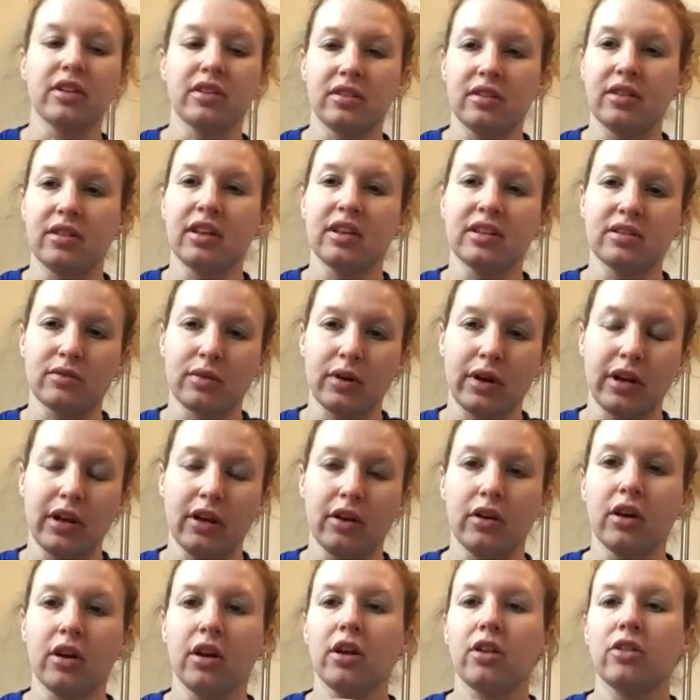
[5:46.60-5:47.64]
This right
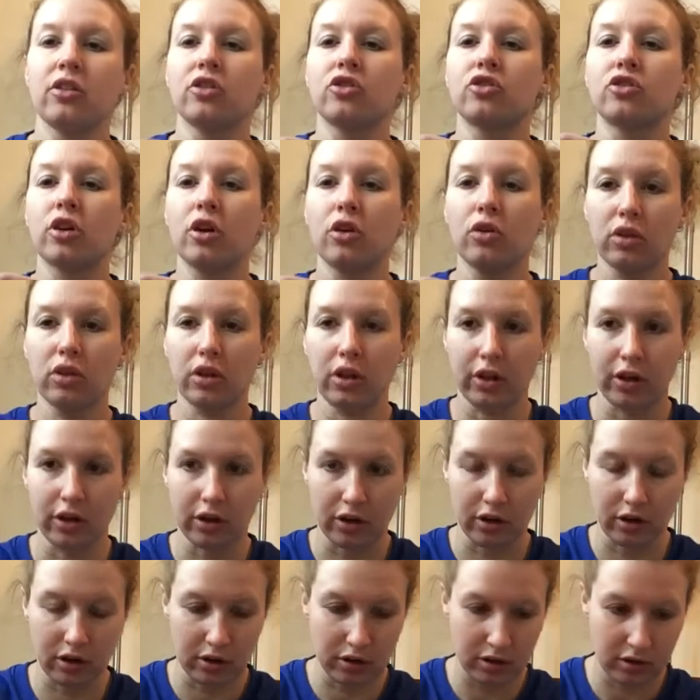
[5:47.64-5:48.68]
here. The
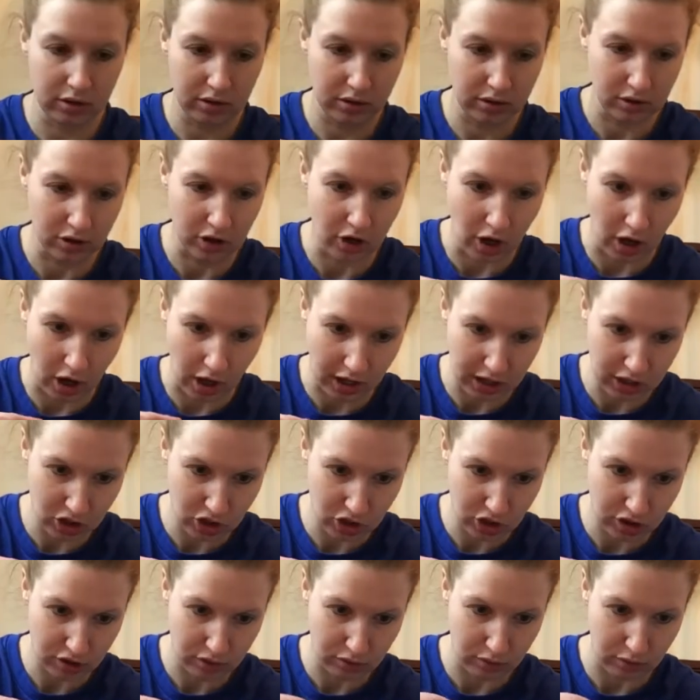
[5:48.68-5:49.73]
trochlear
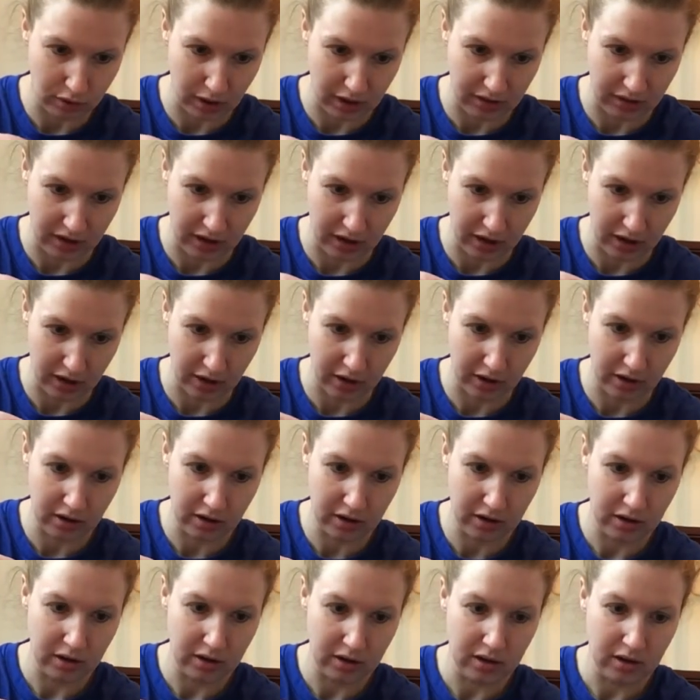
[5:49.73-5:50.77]
notch right there.
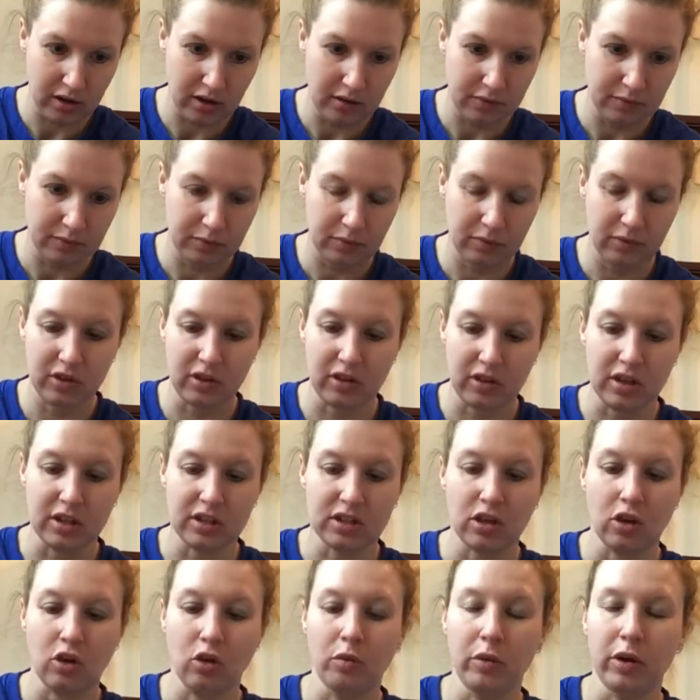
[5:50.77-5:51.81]
This
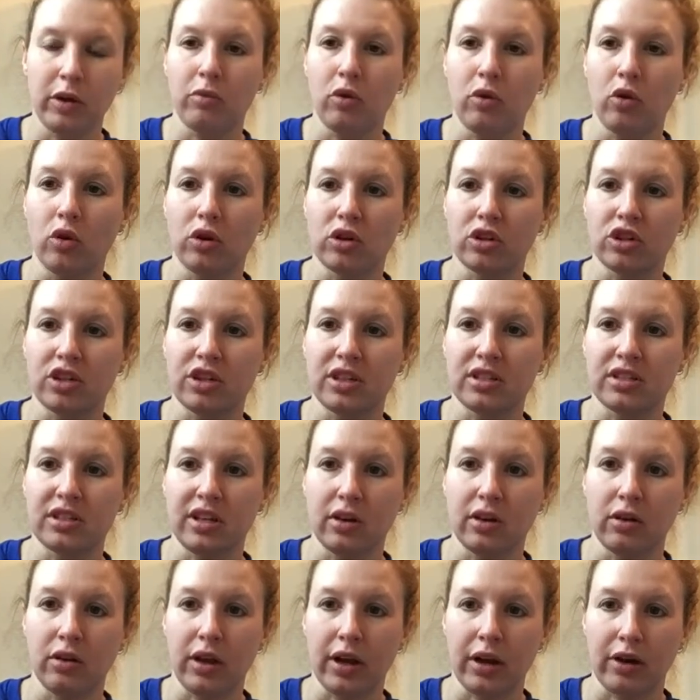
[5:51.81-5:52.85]
whole big portion is the
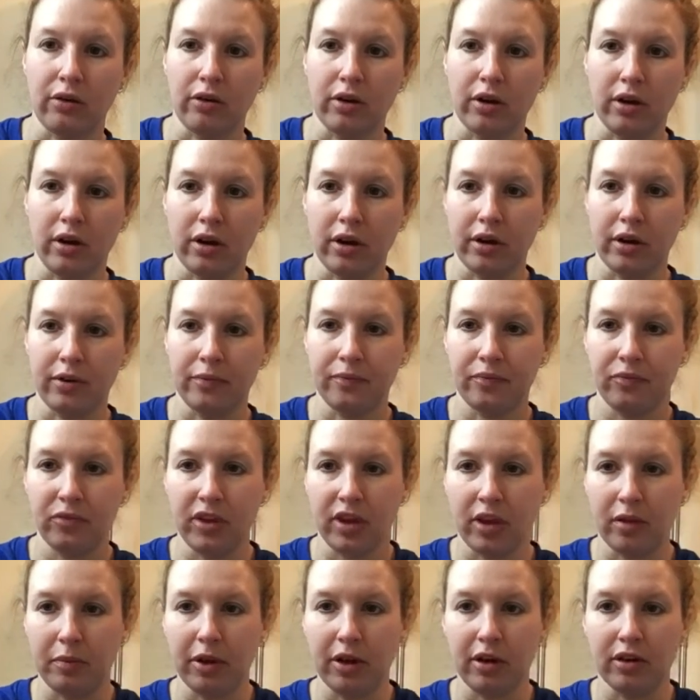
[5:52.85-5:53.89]
olecranon
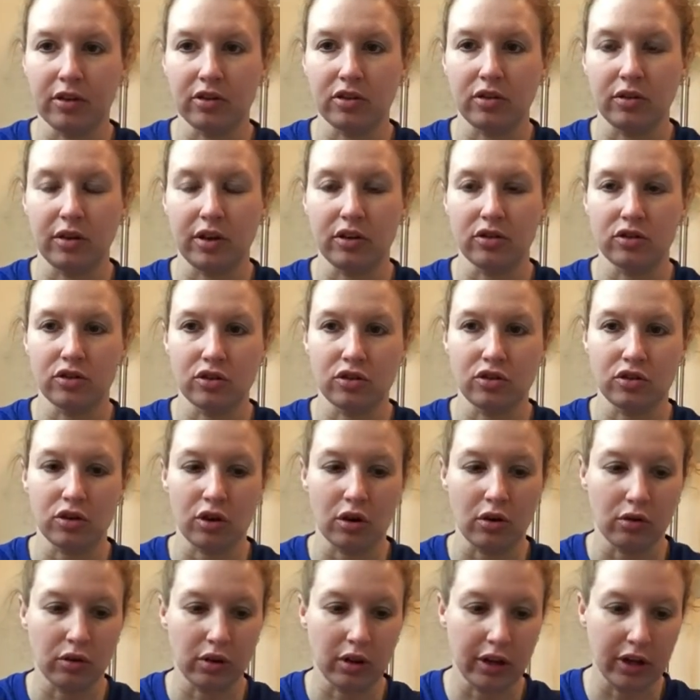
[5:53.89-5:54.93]
up here. So here's the
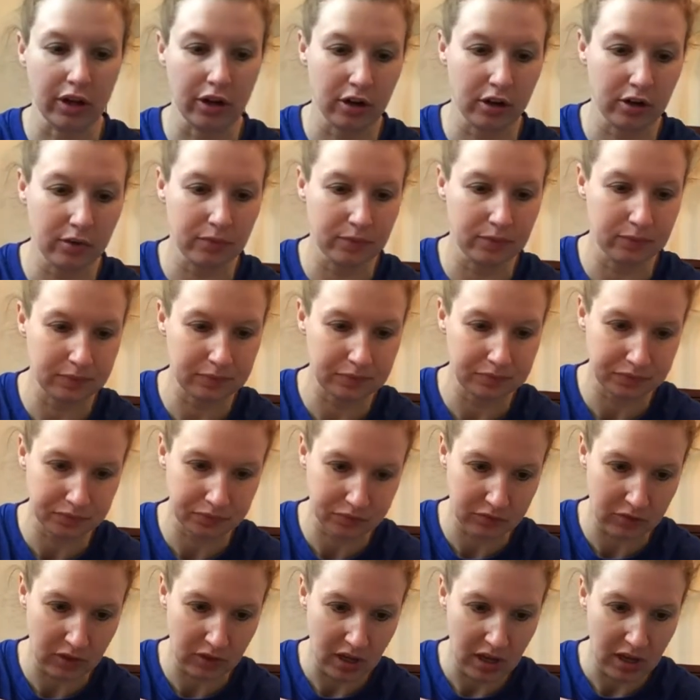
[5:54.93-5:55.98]
trochlear,
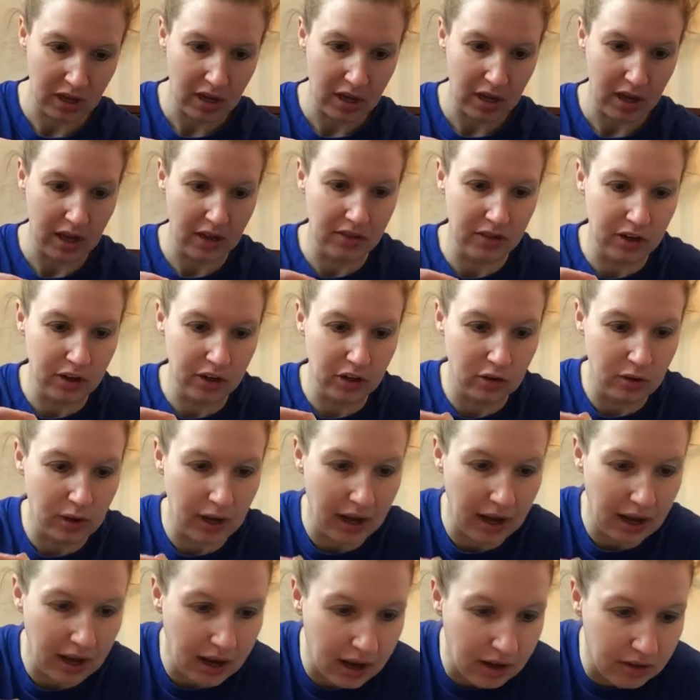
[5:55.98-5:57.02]
and then you
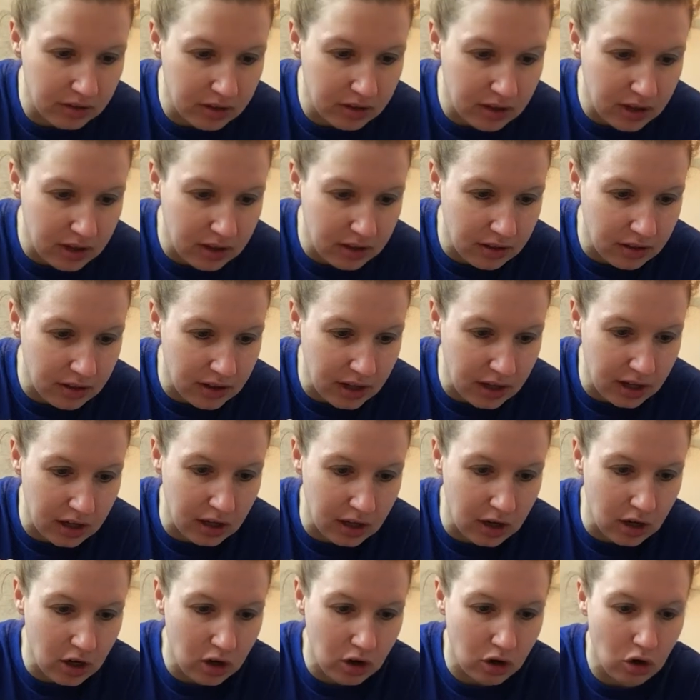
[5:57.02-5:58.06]
have the
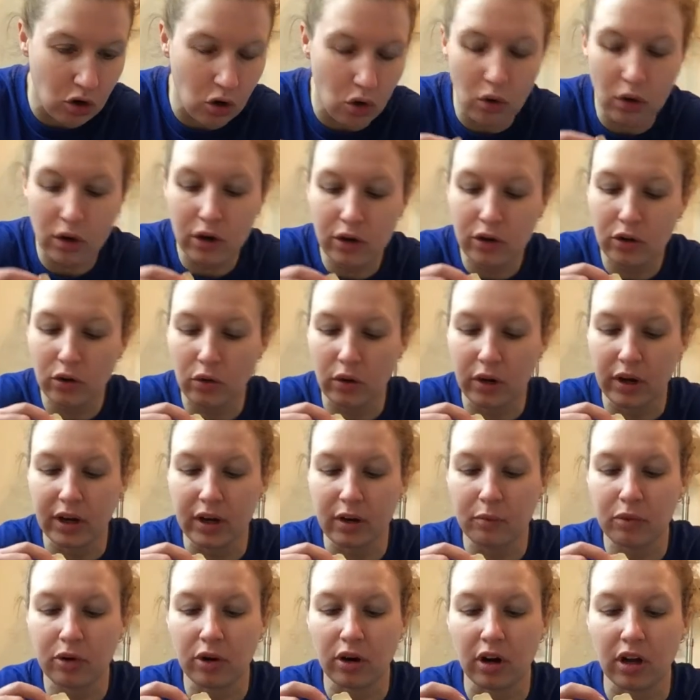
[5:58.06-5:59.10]
coronoid
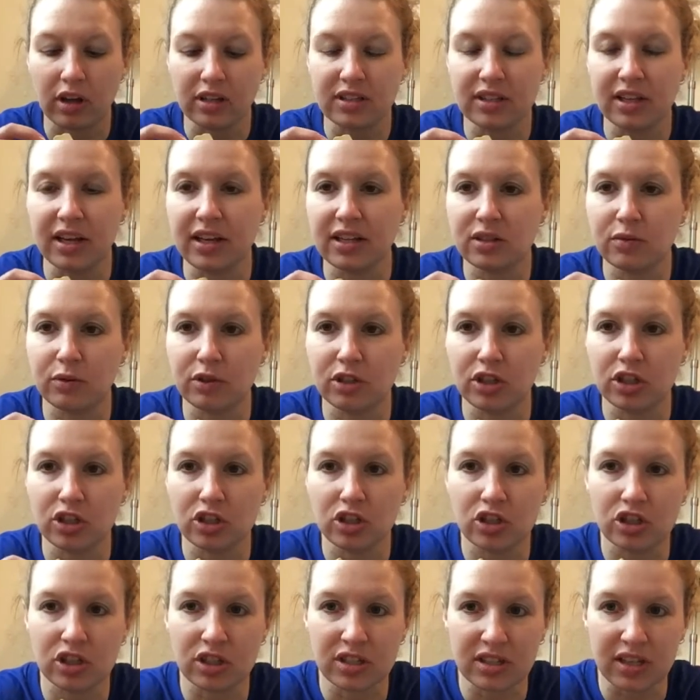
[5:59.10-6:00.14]
process, which is
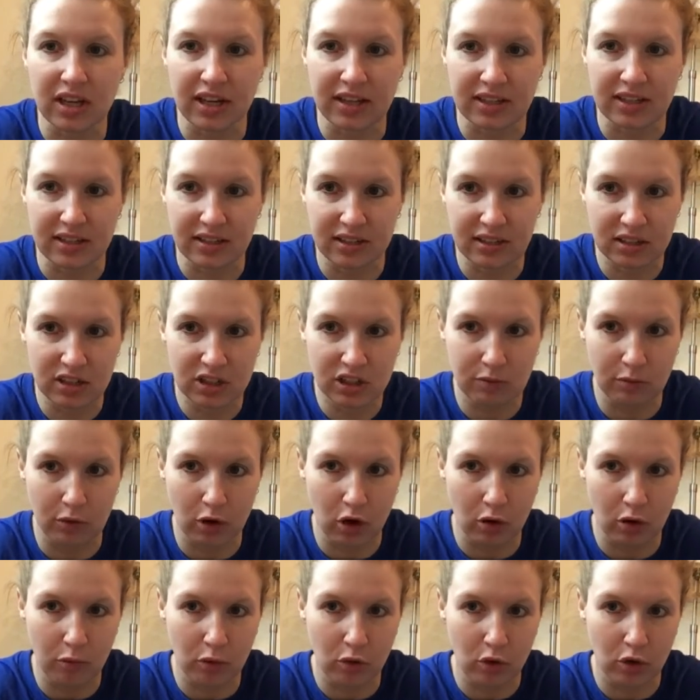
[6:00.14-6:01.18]
just a
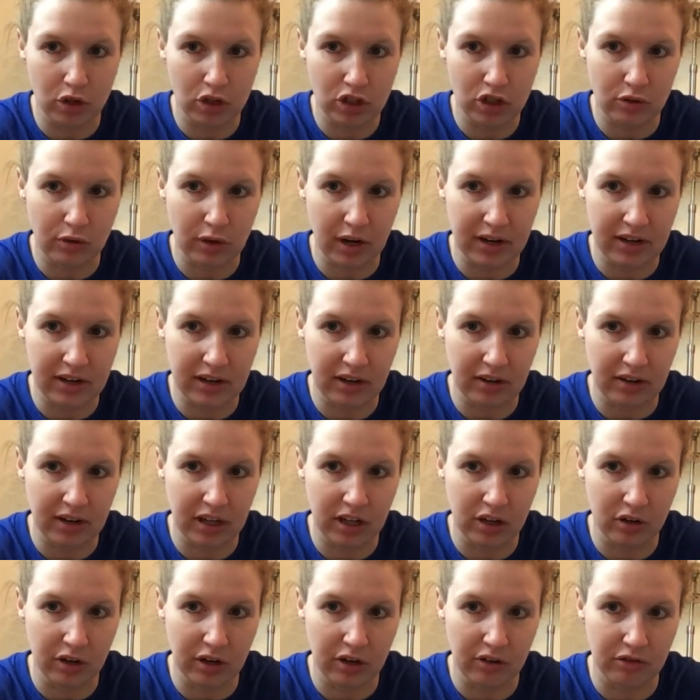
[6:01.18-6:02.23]
small portion right down
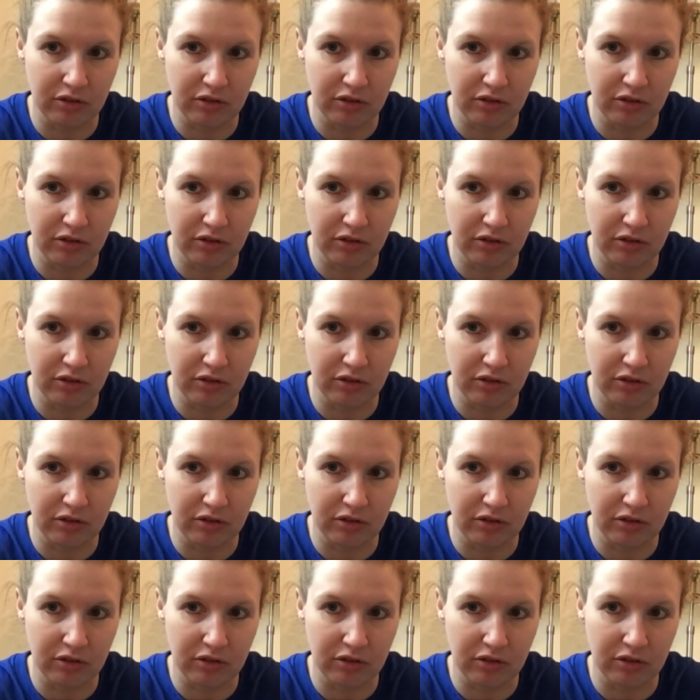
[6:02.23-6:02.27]
here in